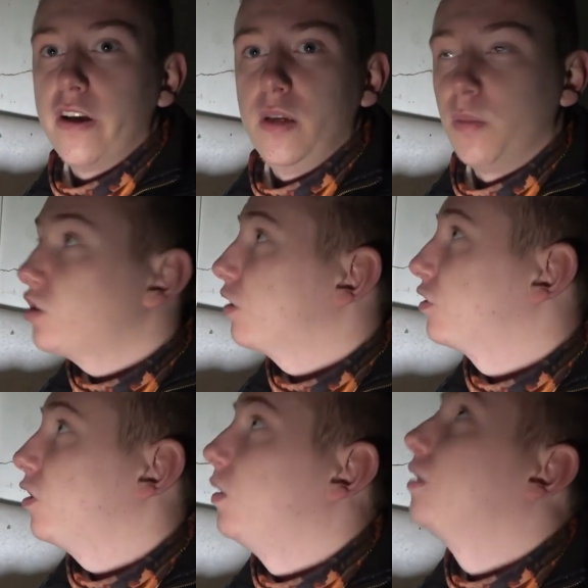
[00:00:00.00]
He must have
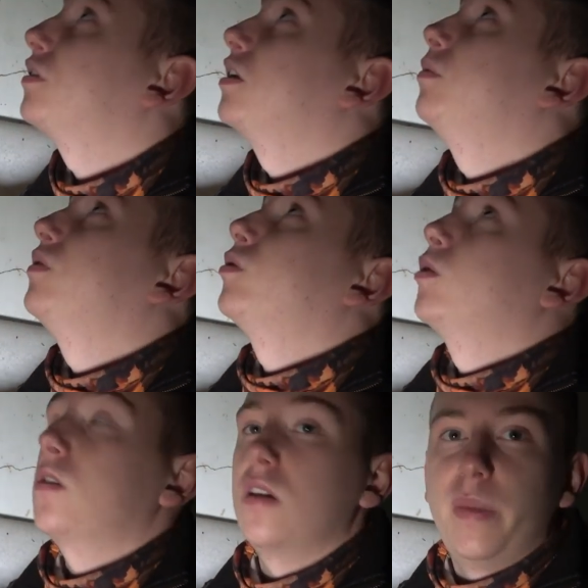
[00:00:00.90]
still lived here before
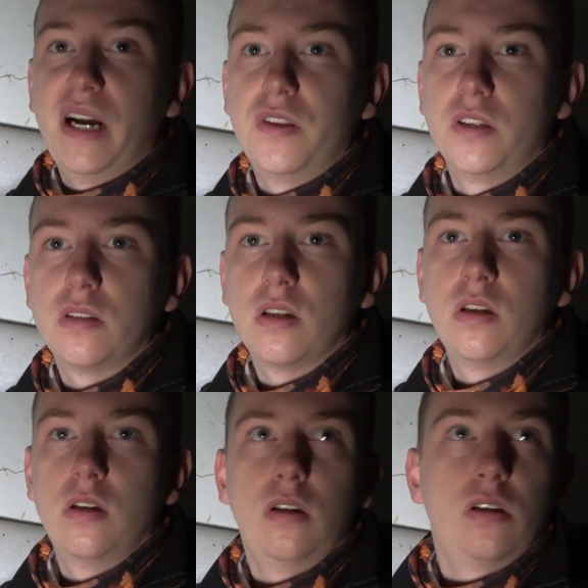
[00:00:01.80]
it got abandoned
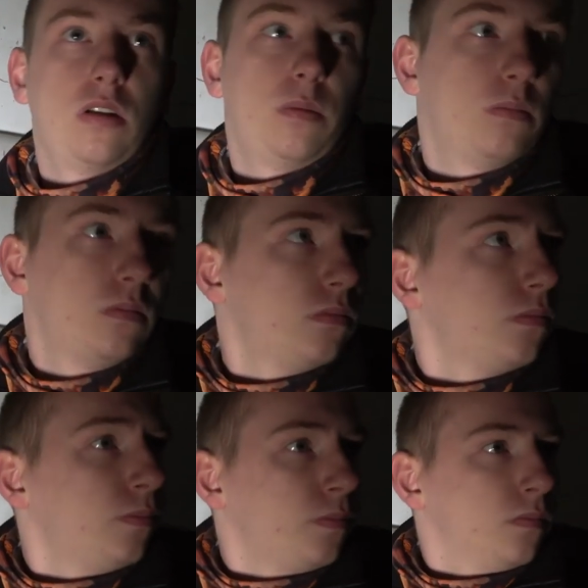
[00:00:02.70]
um,
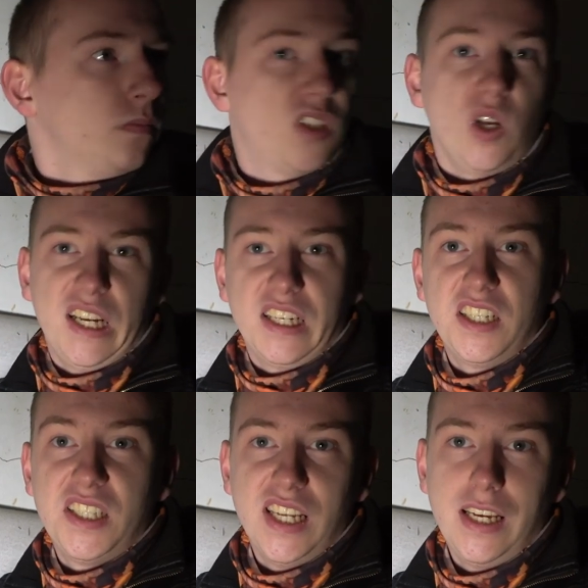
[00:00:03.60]
till like
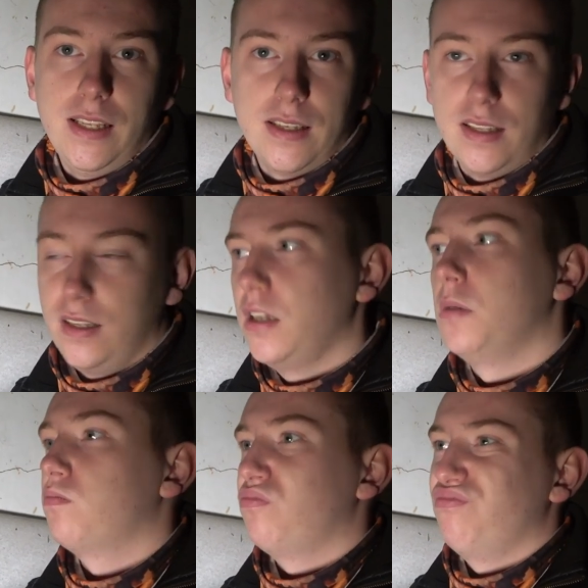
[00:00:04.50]
nineteen eighty, and then he
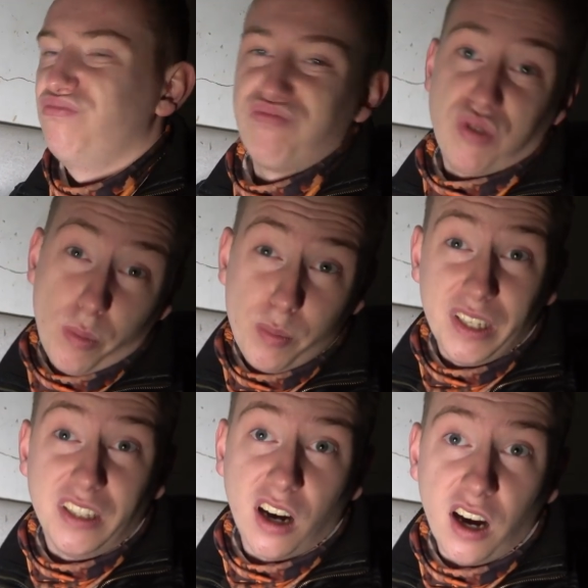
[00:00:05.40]

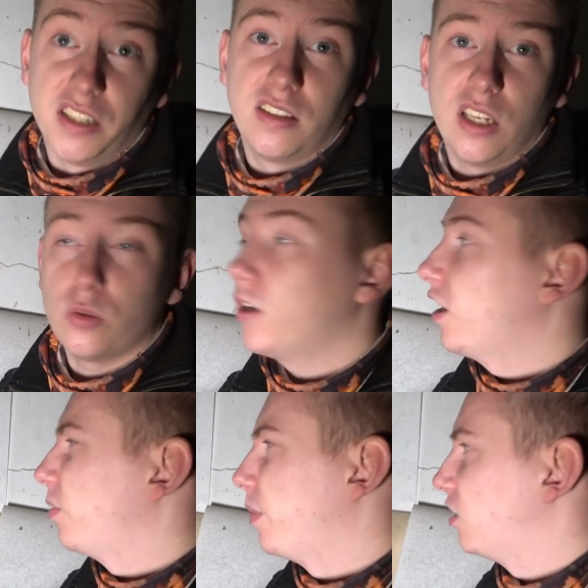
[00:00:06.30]
probably died. That's what I
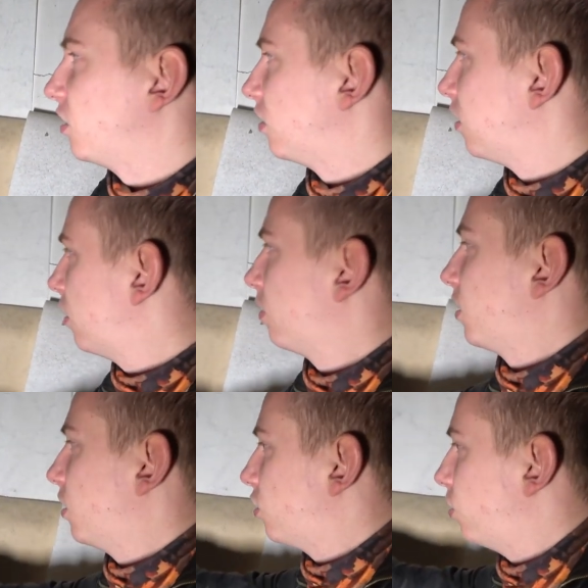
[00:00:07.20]
imagine.
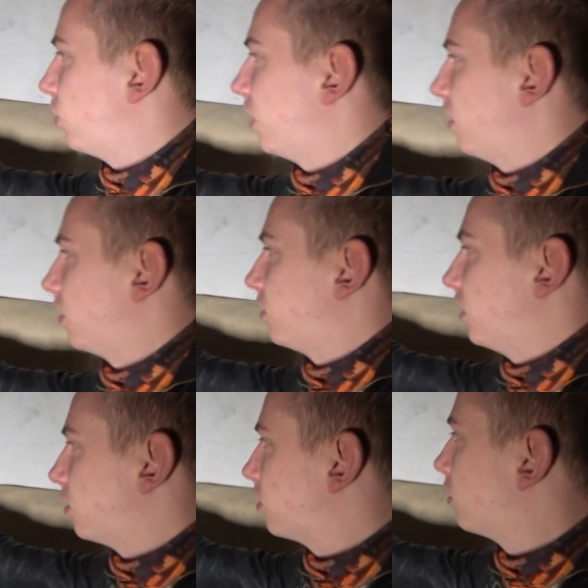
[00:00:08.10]
But it's cool that he has
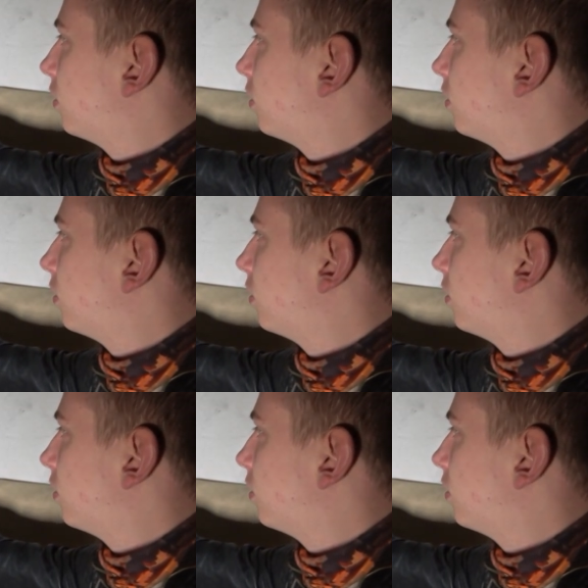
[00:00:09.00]
this.